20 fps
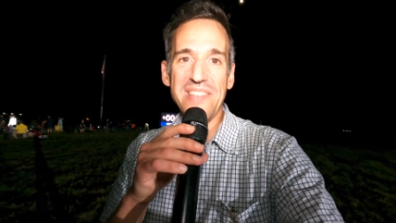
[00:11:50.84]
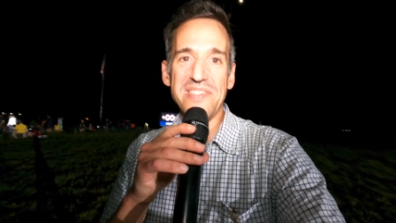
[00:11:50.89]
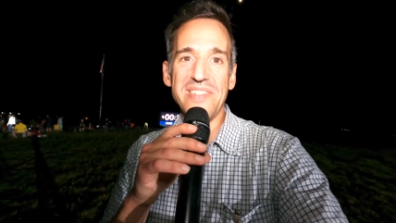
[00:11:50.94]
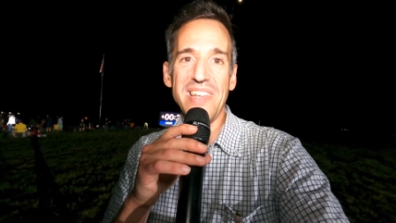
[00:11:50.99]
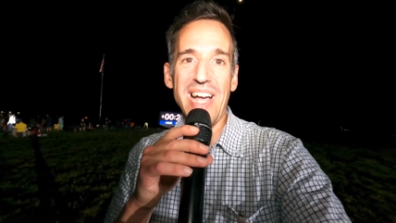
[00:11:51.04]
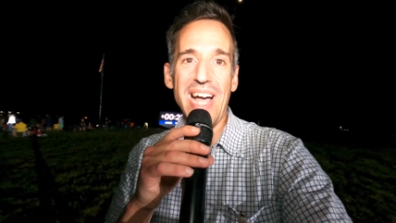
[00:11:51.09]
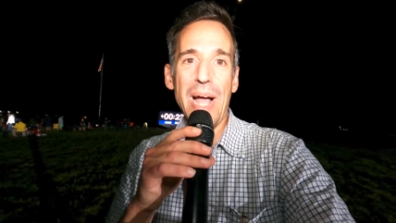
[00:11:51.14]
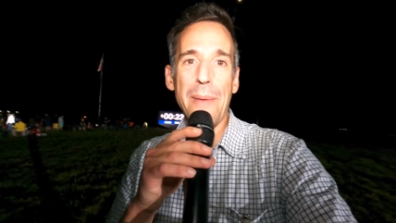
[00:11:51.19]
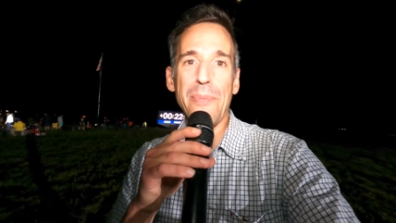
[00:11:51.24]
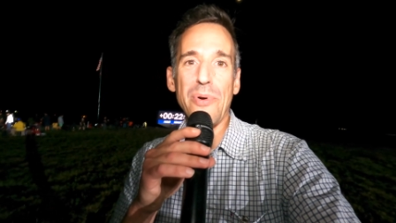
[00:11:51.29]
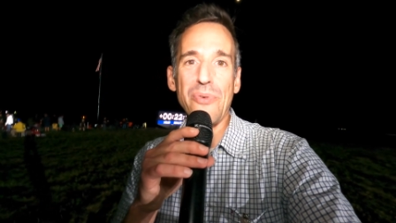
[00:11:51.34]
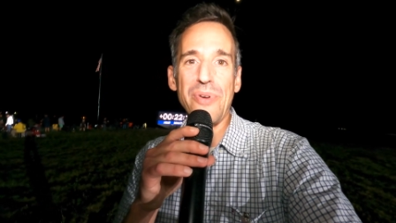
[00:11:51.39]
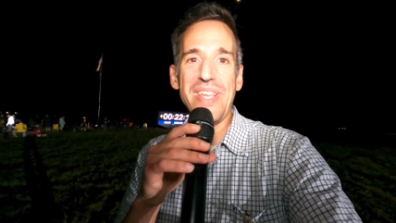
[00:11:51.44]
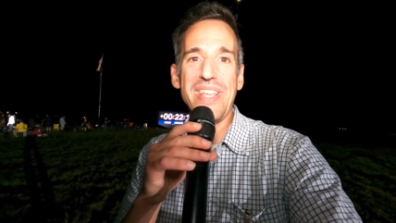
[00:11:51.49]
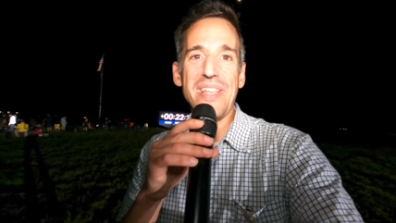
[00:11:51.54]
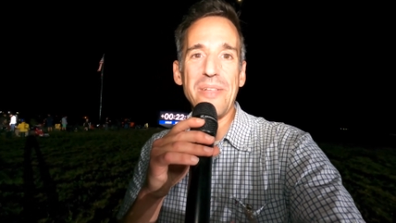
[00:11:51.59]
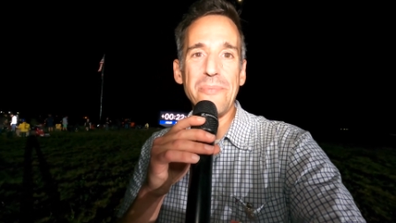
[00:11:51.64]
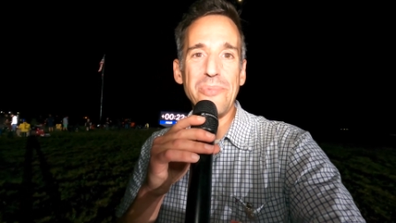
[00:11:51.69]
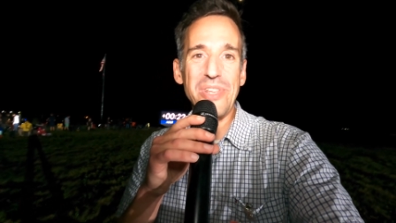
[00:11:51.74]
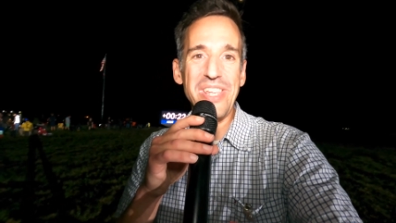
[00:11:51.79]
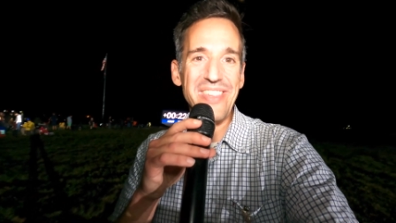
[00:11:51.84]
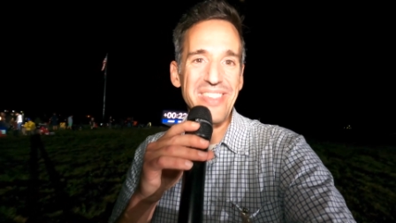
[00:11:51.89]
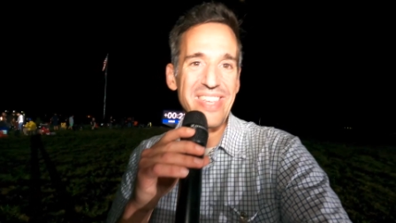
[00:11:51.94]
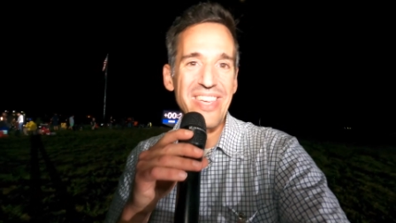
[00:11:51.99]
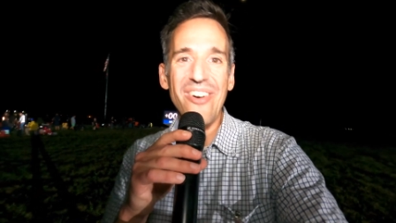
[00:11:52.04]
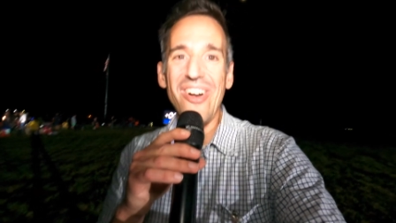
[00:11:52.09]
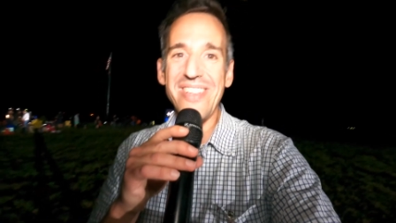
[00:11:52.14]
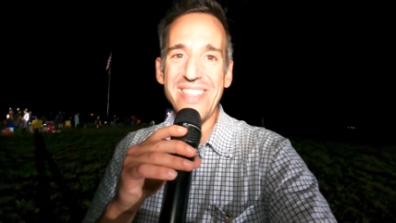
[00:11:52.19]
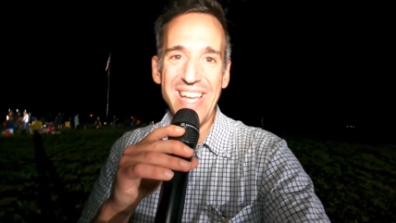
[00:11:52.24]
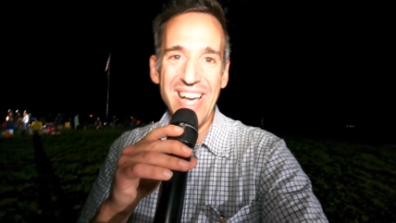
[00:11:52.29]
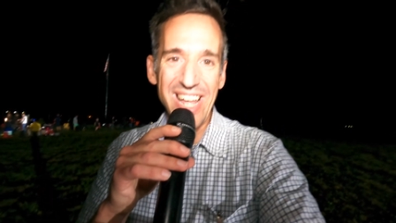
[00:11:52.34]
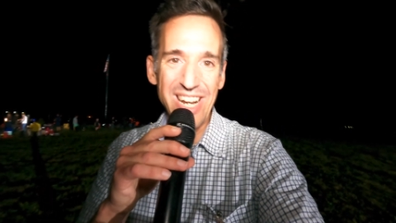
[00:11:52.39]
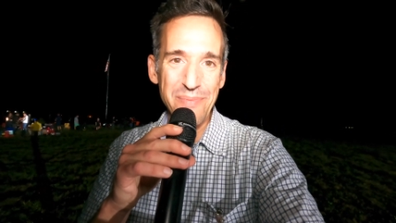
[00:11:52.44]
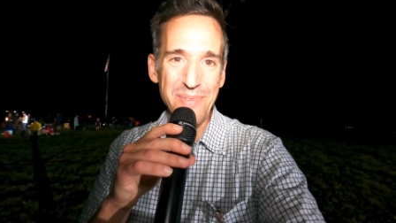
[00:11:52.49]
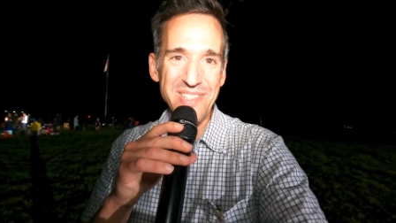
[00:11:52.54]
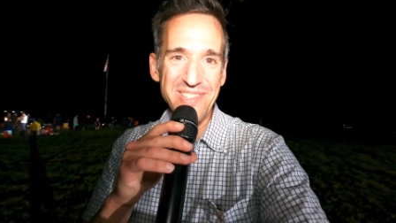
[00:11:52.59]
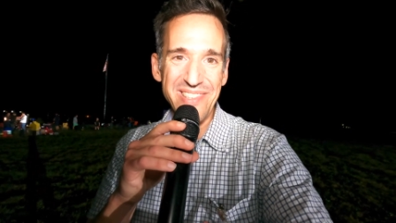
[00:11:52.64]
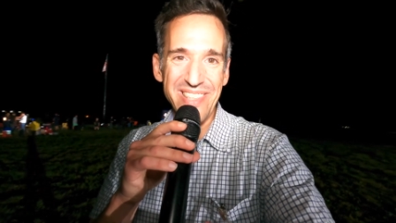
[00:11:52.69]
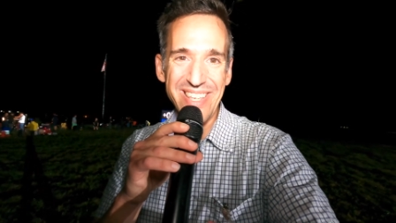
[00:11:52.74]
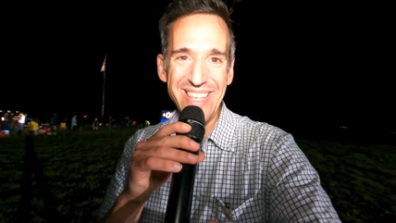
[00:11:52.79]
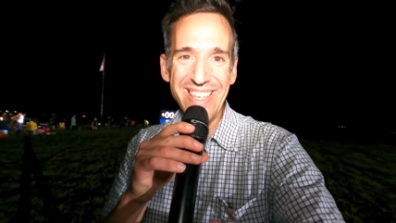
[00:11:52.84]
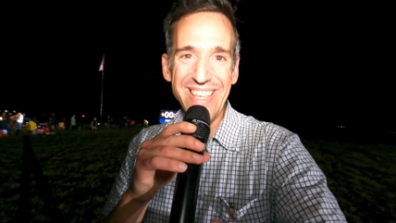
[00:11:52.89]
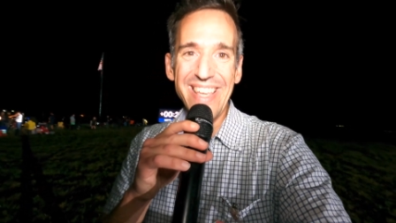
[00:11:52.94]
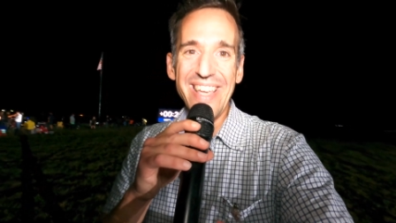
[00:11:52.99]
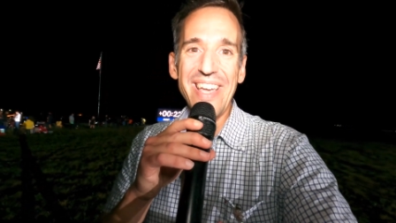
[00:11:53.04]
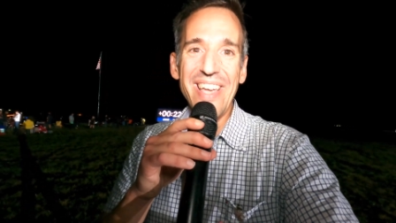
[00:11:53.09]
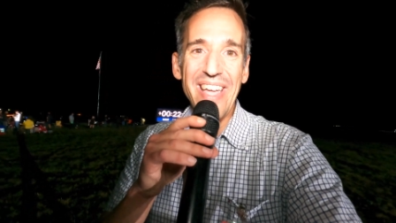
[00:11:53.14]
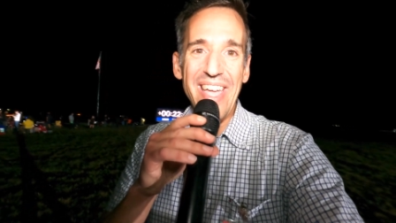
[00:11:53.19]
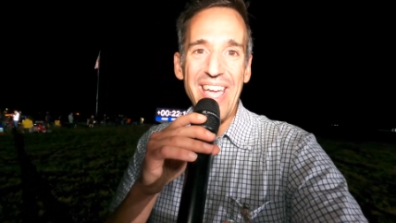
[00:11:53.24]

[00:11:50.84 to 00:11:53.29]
has to operate completely autonomously.